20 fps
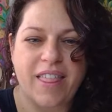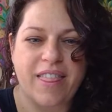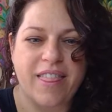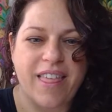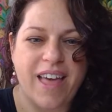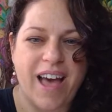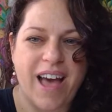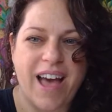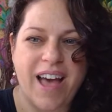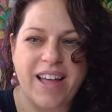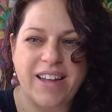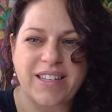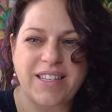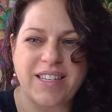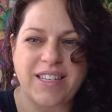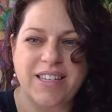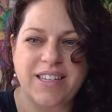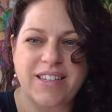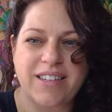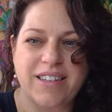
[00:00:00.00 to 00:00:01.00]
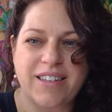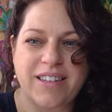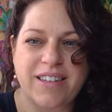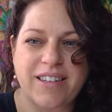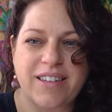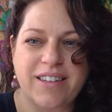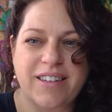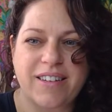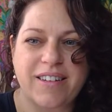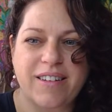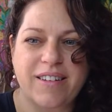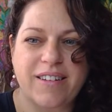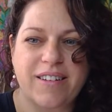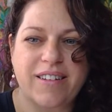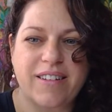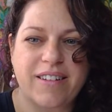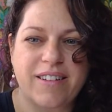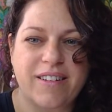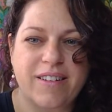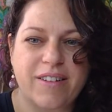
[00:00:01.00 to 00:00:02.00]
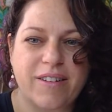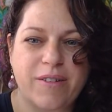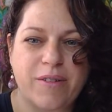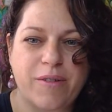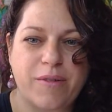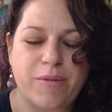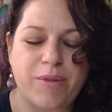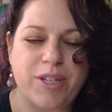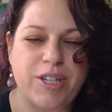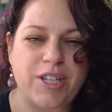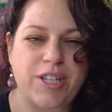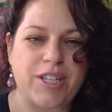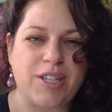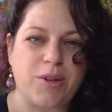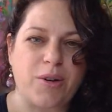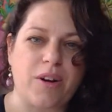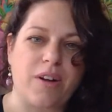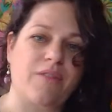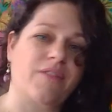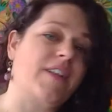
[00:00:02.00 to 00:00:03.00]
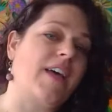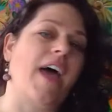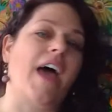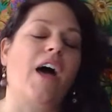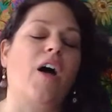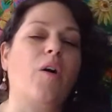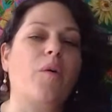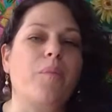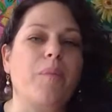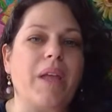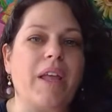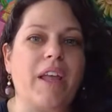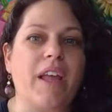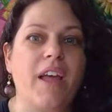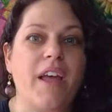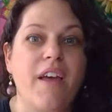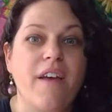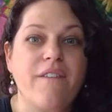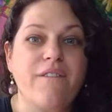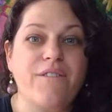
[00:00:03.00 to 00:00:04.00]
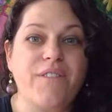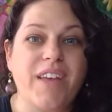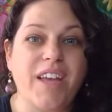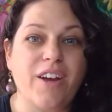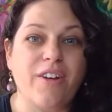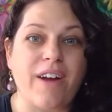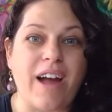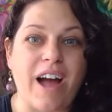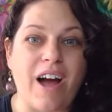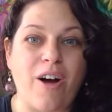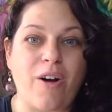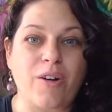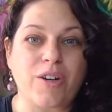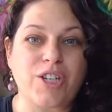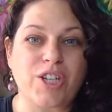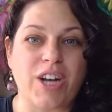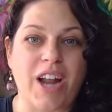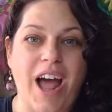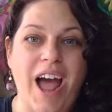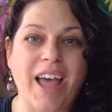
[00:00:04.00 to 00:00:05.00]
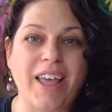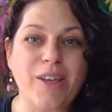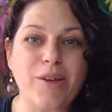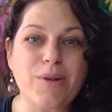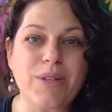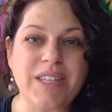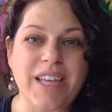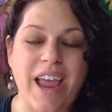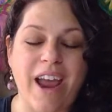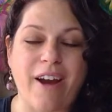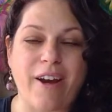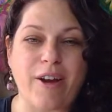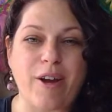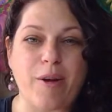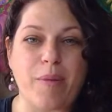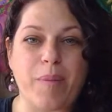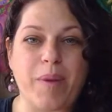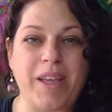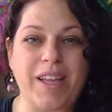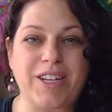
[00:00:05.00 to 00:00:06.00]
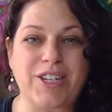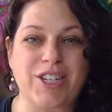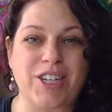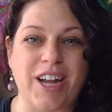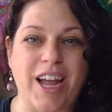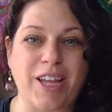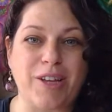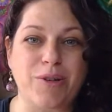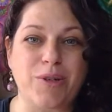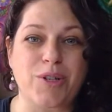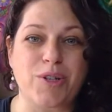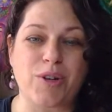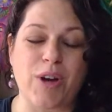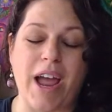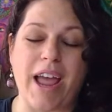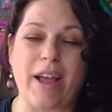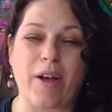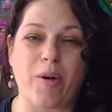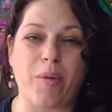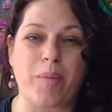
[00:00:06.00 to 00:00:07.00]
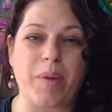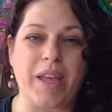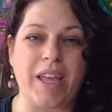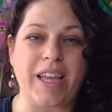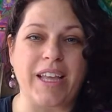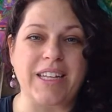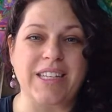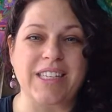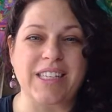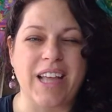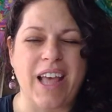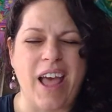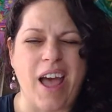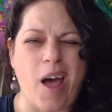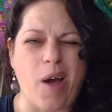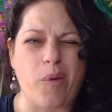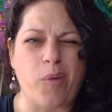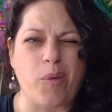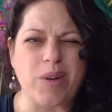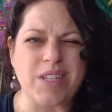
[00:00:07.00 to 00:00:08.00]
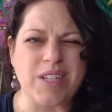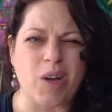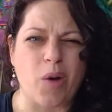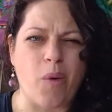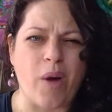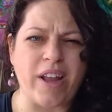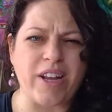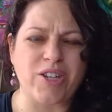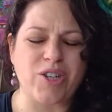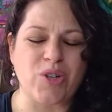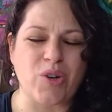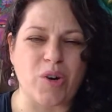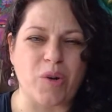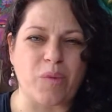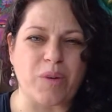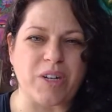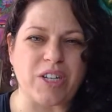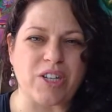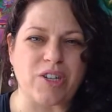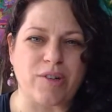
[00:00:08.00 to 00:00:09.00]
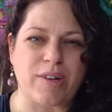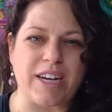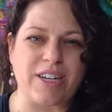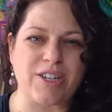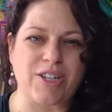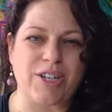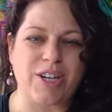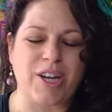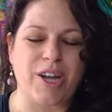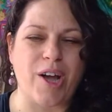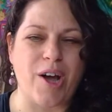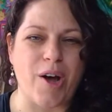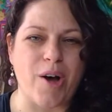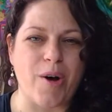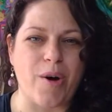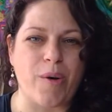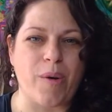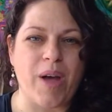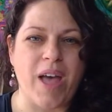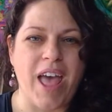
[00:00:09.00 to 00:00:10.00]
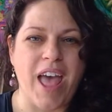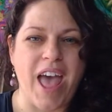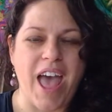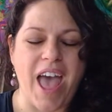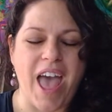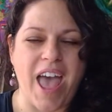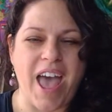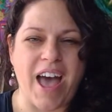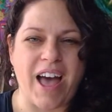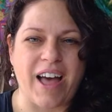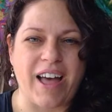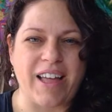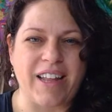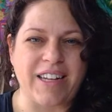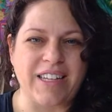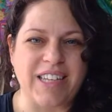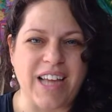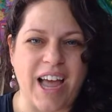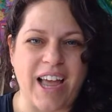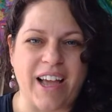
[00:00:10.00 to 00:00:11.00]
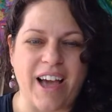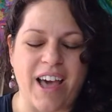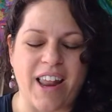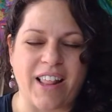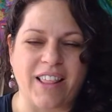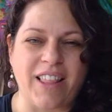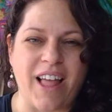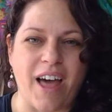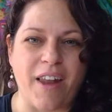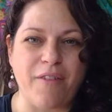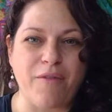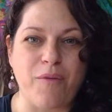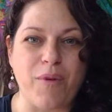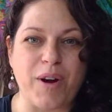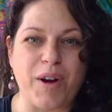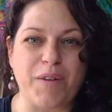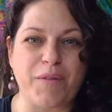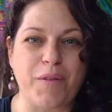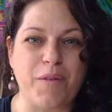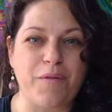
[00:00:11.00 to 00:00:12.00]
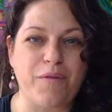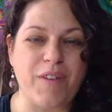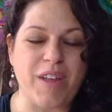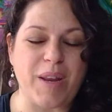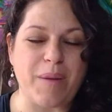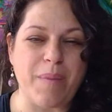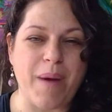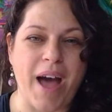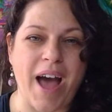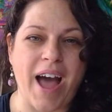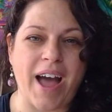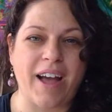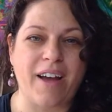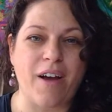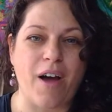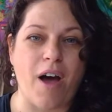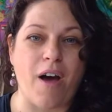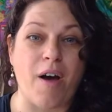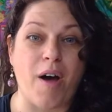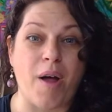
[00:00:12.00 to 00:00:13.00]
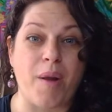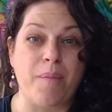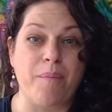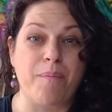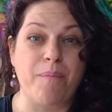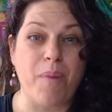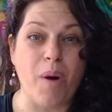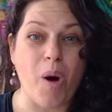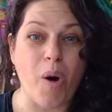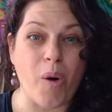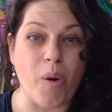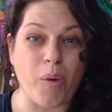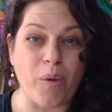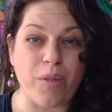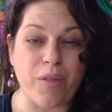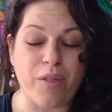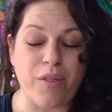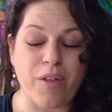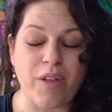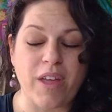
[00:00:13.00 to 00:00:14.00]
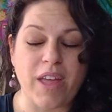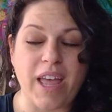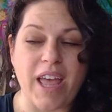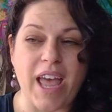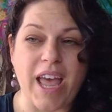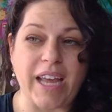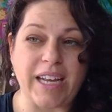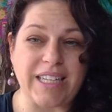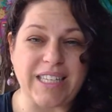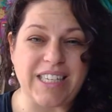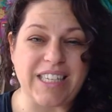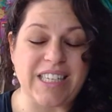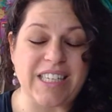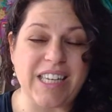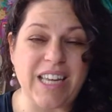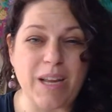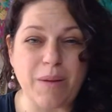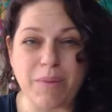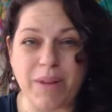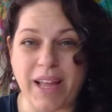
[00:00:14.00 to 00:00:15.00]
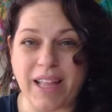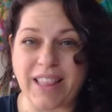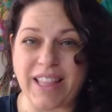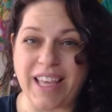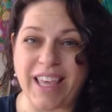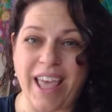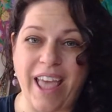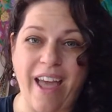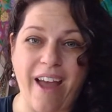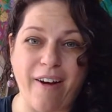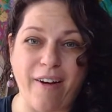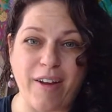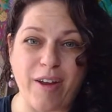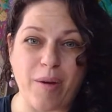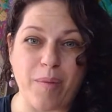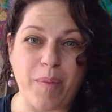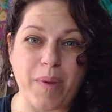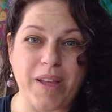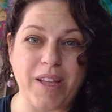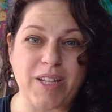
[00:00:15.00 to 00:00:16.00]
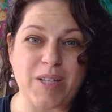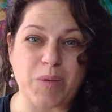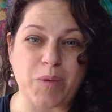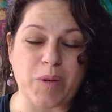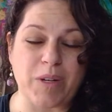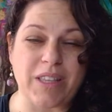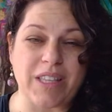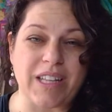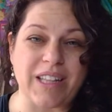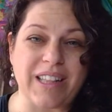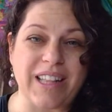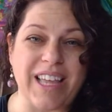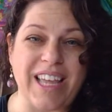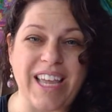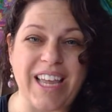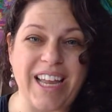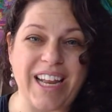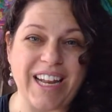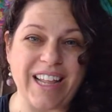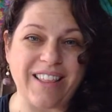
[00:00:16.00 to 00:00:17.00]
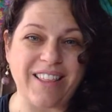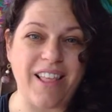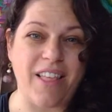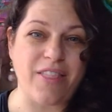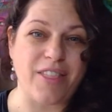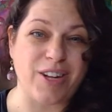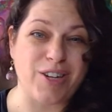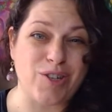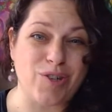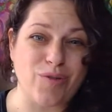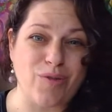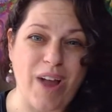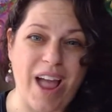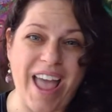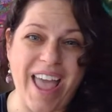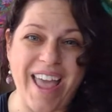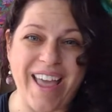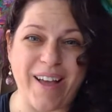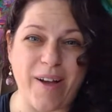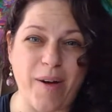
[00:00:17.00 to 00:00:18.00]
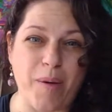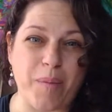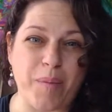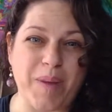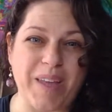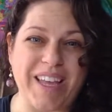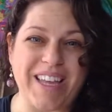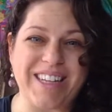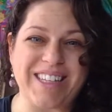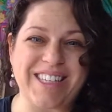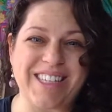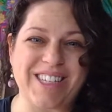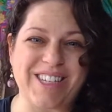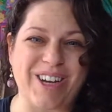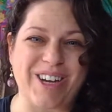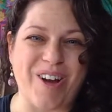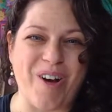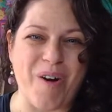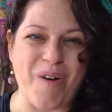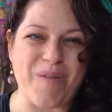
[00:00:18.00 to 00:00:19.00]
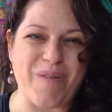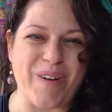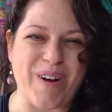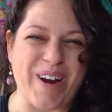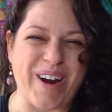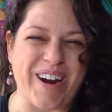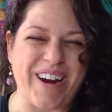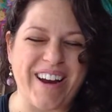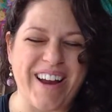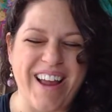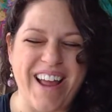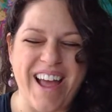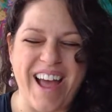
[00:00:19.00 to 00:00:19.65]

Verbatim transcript: that was just sort of to help me figure out should I use carrier beads? Should I use triangle beads? I wasn't quite sure which direction to go. And I got a lot of wonderful feedback on both. It seemed like the carrier beads were in the lead, and then the triangle beads took over.